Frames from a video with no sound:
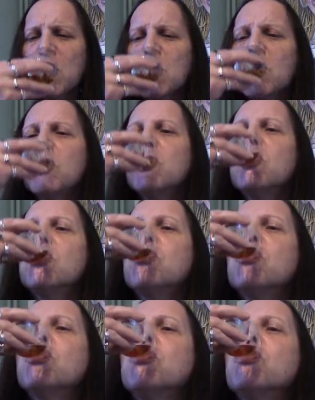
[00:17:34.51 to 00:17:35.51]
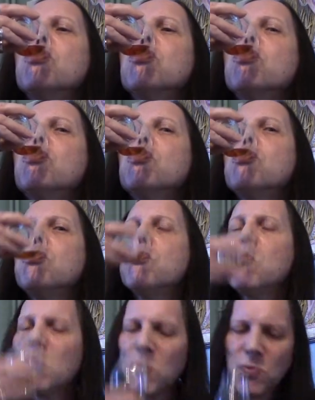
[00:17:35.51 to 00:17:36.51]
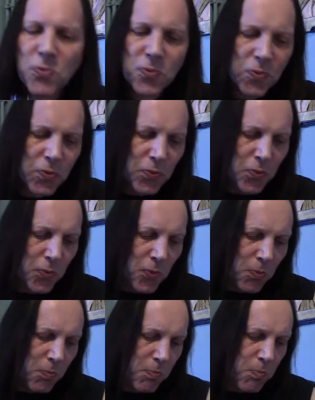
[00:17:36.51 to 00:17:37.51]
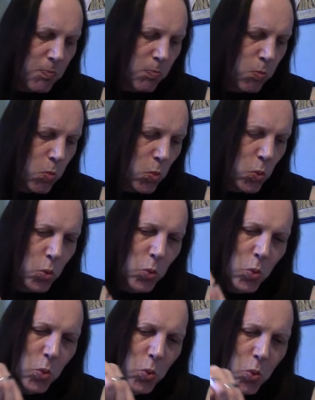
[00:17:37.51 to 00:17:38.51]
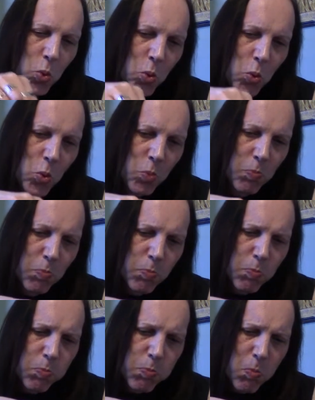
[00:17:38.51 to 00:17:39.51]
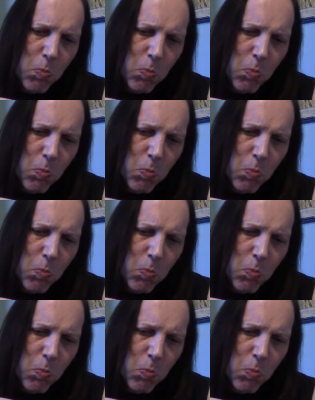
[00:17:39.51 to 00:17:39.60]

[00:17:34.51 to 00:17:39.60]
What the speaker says: (no one is talking)